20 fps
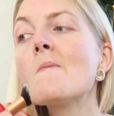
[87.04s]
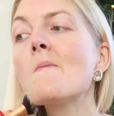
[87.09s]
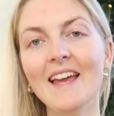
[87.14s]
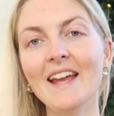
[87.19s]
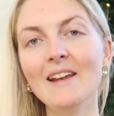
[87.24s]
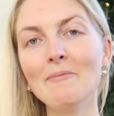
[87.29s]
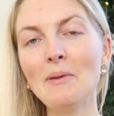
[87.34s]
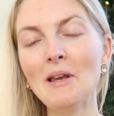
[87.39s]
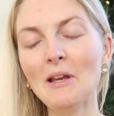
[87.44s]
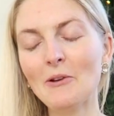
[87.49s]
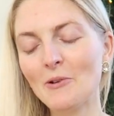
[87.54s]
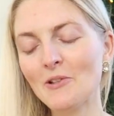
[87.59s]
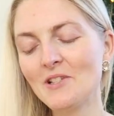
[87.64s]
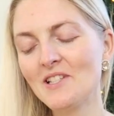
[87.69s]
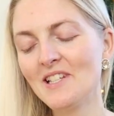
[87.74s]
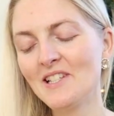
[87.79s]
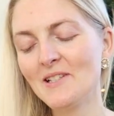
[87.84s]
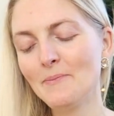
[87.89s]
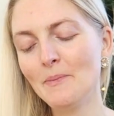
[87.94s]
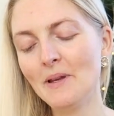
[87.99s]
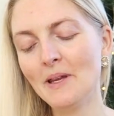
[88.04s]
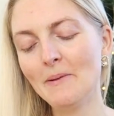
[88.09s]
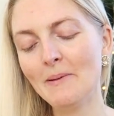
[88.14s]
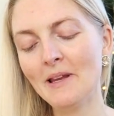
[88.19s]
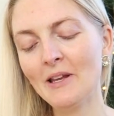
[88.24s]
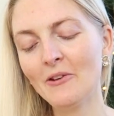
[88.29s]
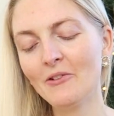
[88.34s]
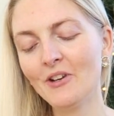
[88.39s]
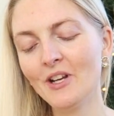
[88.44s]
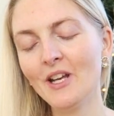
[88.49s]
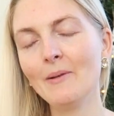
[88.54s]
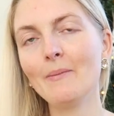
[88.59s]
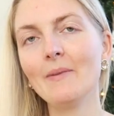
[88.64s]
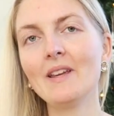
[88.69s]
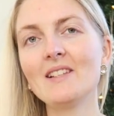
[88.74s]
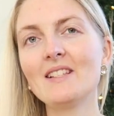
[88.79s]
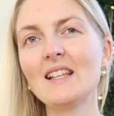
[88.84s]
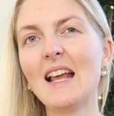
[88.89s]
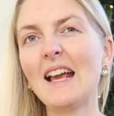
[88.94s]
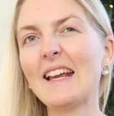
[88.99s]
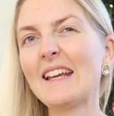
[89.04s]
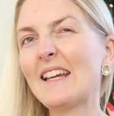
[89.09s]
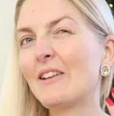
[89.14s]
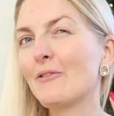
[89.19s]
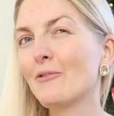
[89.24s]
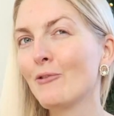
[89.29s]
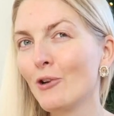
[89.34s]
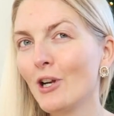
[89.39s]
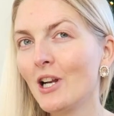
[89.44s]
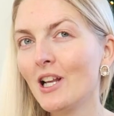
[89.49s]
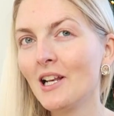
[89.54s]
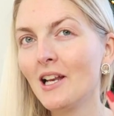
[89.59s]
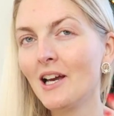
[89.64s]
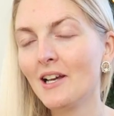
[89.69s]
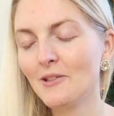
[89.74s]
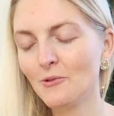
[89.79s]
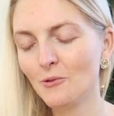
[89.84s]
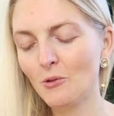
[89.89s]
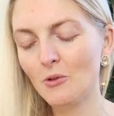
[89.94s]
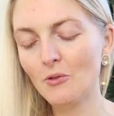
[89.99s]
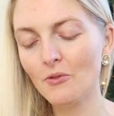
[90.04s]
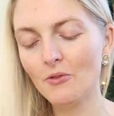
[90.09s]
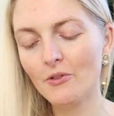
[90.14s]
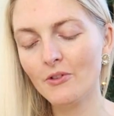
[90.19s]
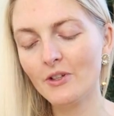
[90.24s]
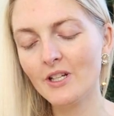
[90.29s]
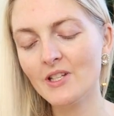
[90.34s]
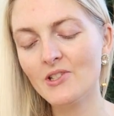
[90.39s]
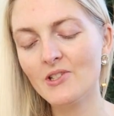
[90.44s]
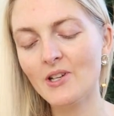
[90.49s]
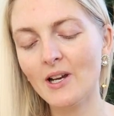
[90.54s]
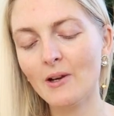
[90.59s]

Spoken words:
Then because this BB cream is like a really light coverage,